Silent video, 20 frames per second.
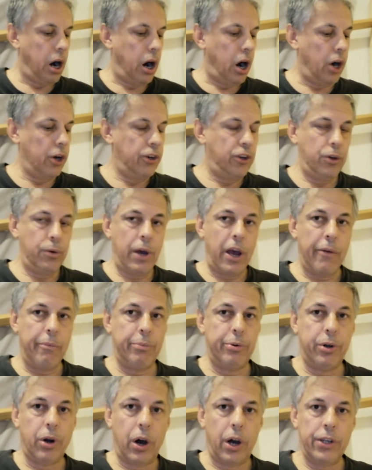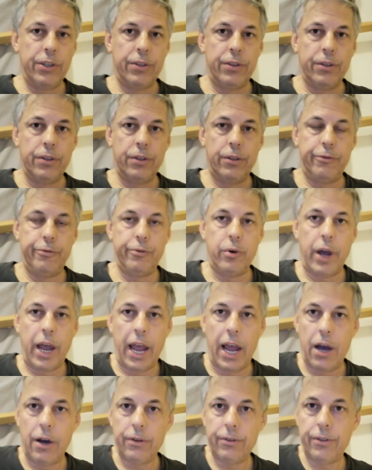I do have prices for
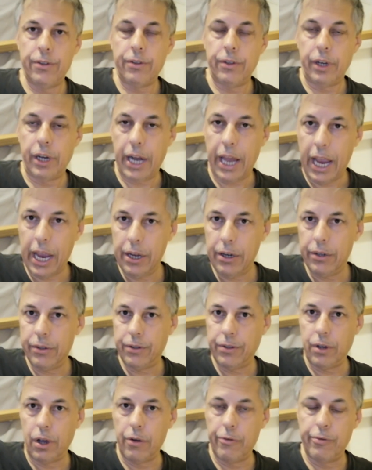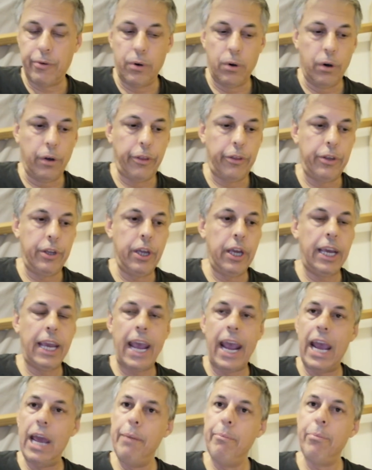houses and land and so forth. You
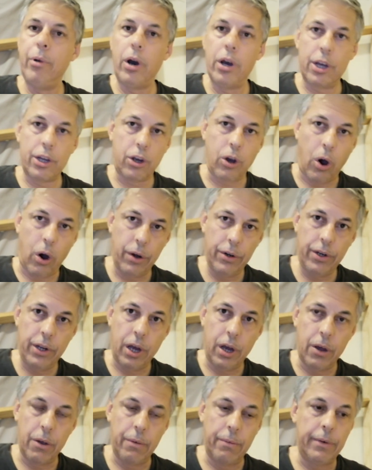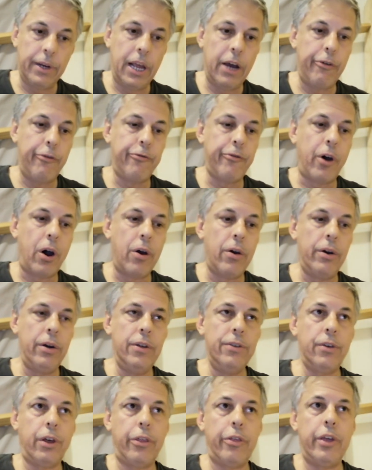can buy a condo. Now,
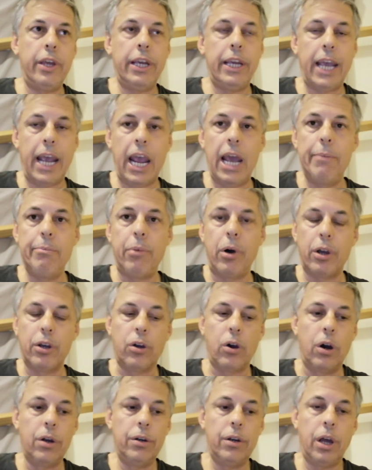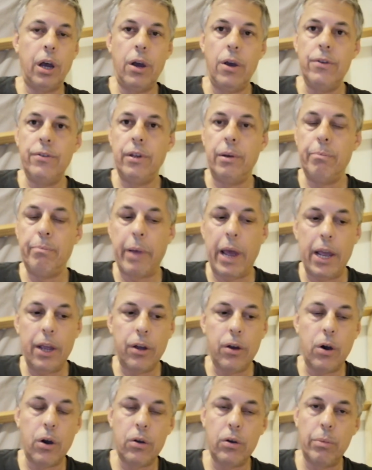foreigners, I think, can buy condos in
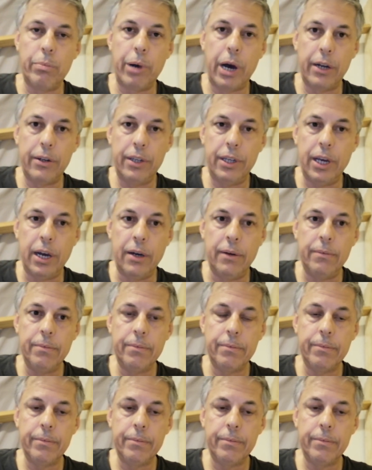Bangkok or Pattaya.